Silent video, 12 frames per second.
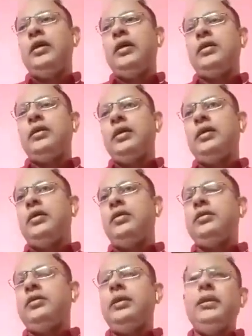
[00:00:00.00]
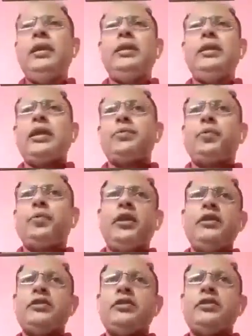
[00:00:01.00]
And Indian
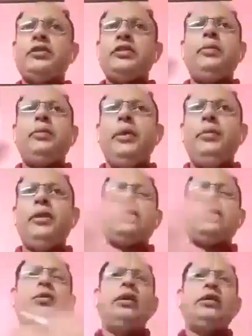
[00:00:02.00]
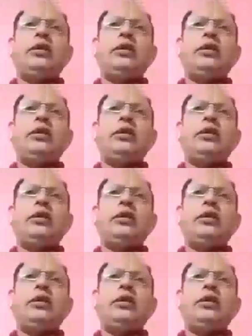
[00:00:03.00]
diaspora is not available to